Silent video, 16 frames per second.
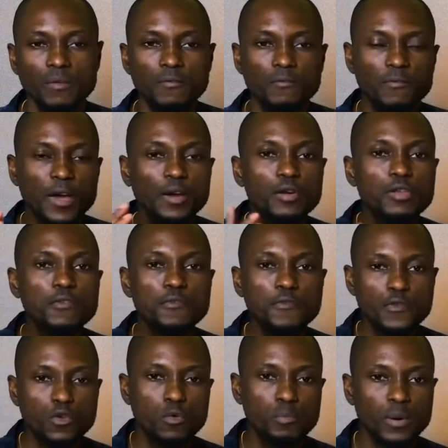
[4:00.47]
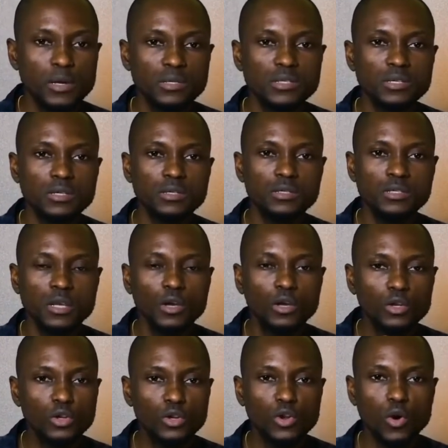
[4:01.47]
Very few persons
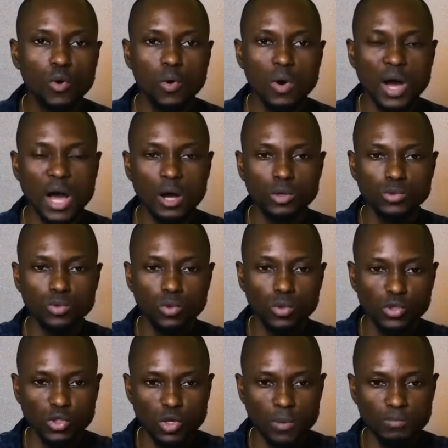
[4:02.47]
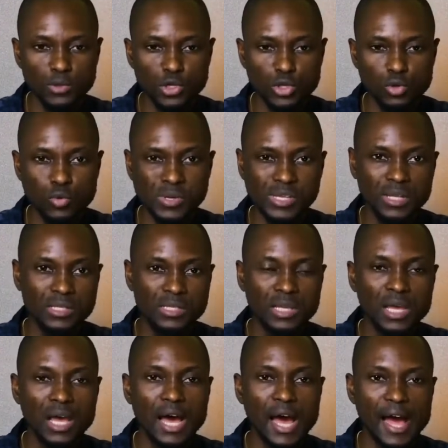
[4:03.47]
know how to subdue it
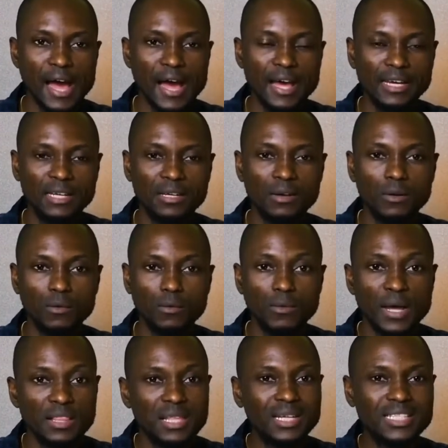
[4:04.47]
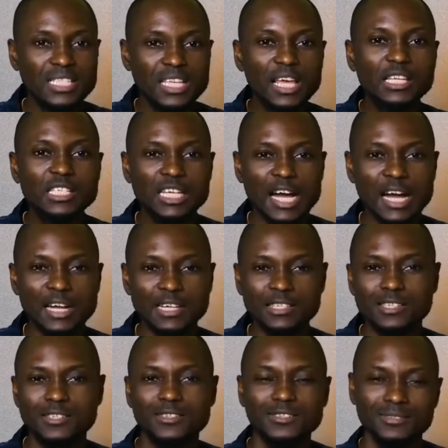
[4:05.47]
and rather take
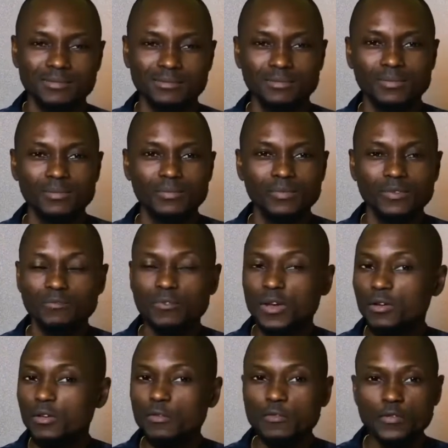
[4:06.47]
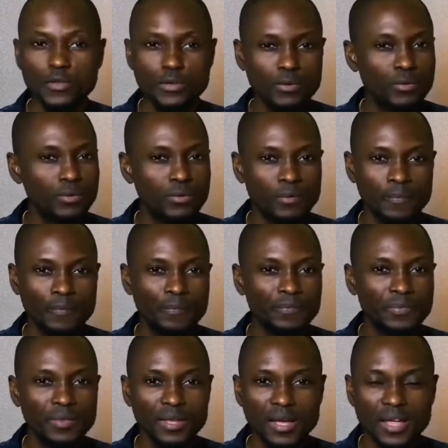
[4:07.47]
charge. Very few,
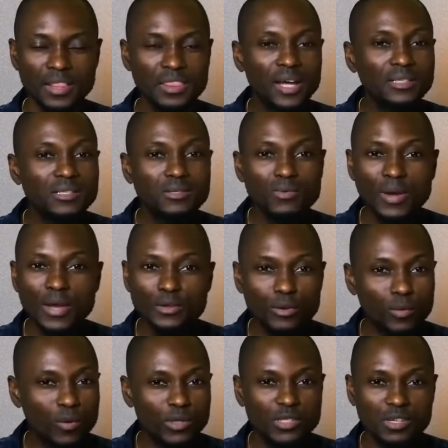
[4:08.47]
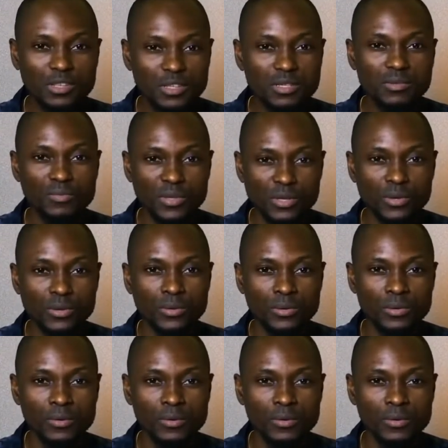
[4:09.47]
and that is why you're watching this video.